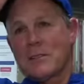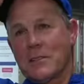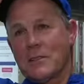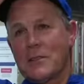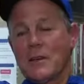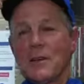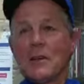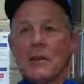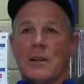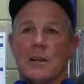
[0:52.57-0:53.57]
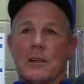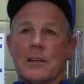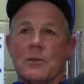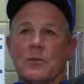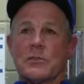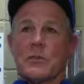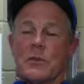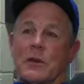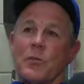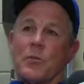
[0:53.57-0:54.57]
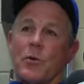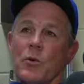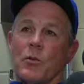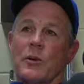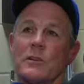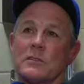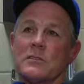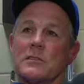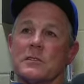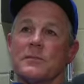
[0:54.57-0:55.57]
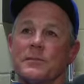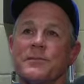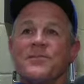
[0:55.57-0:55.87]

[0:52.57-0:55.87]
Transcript: So luckily we scored a couple more runs and.